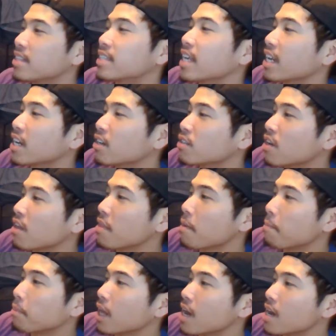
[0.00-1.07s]
The signals on
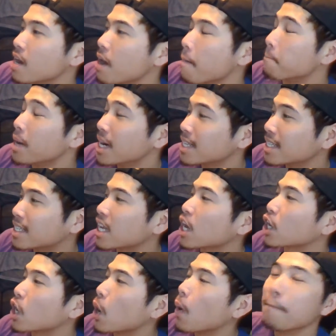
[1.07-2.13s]
the
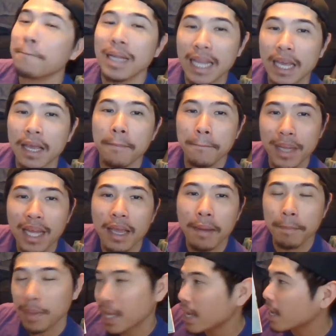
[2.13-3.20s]
bus go blink,
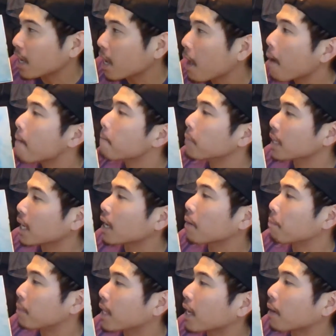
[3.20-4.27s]
blink, blink,
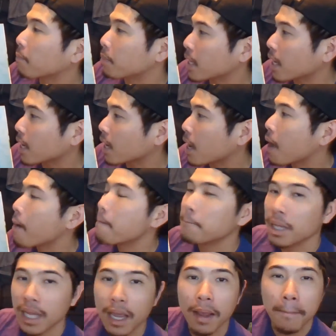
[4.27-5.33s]
blink, blink, blink,
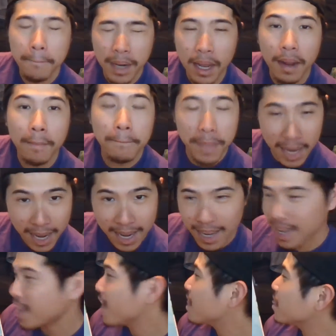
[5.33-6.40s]
blink, blink,
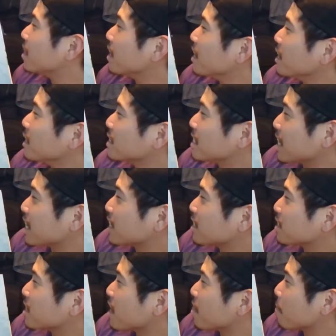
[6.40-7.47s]
blink. The
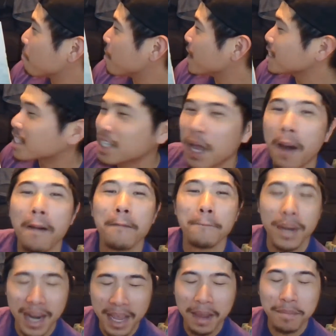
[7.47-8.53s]
signals on the bus
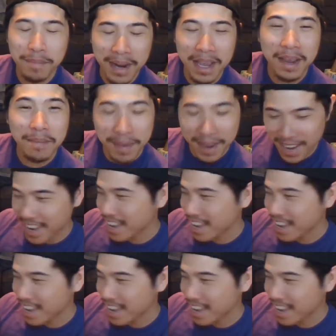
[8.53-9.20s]
go blink, blink,